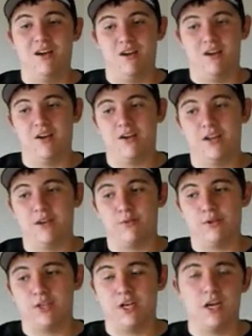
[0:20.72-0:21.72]
on
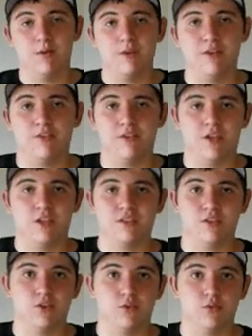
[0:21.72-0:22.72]
every comment so you guys
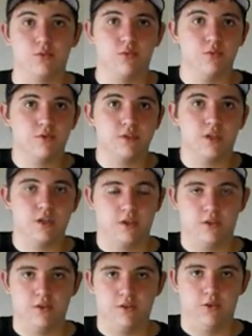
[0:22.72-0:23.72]
know who's
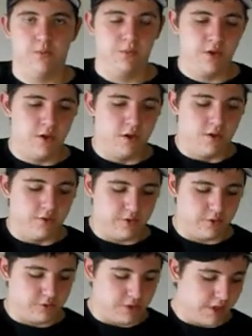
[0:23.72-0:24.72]
talking to you.
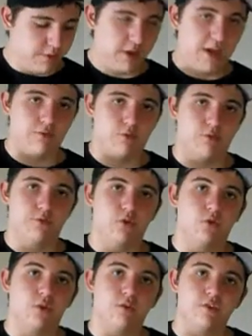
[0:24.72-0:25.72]
So today we have a
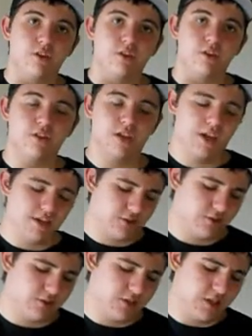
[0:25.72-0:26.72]
review of the
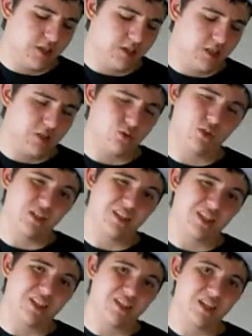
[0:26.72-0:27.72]
SRC
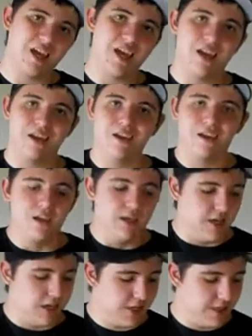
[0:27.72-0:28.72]

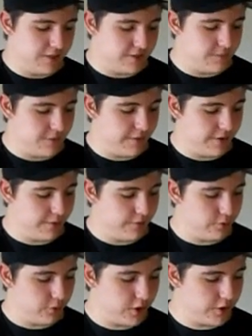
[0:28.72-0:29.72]
G36K. This can be found
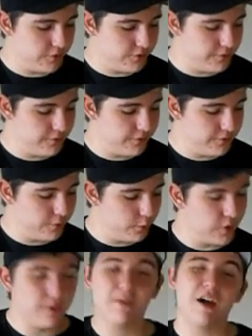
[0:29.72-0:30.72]
for $145
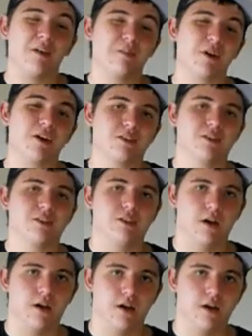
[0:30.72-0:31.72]

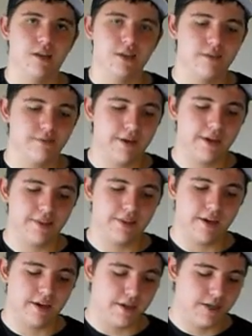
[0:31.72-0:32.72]
on
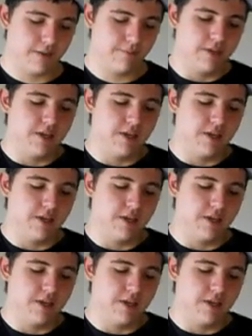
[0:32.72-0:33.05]
evike.com.